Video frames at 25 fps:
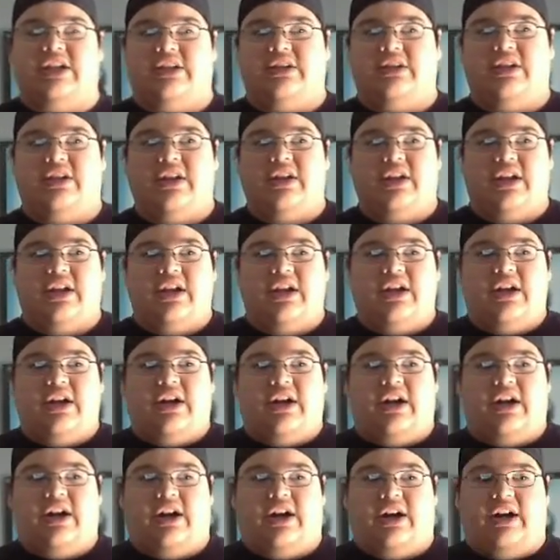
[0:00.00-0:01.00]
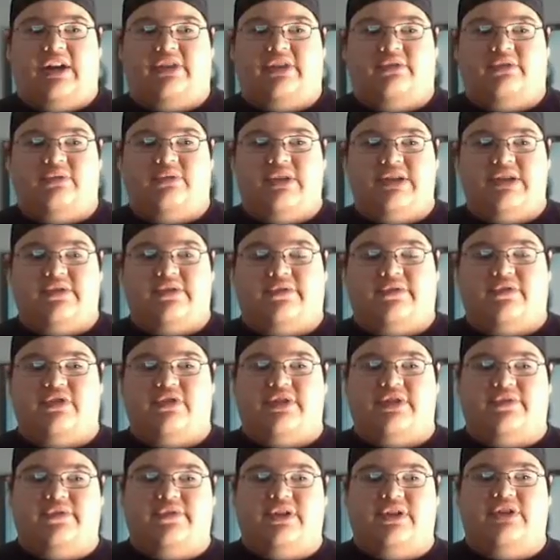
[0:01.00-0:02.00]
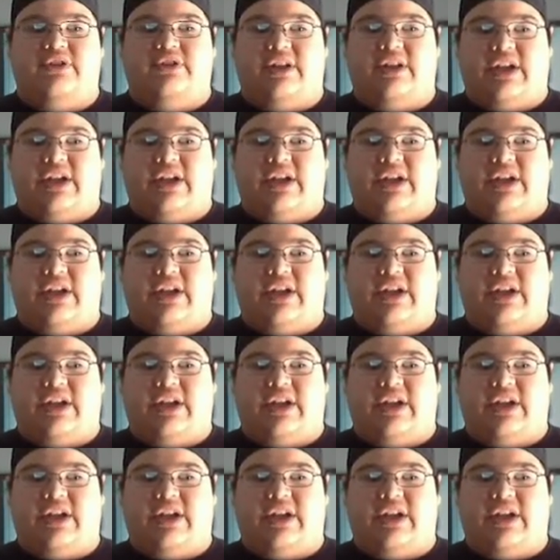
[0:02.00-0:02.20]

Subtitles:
And the reason for this video,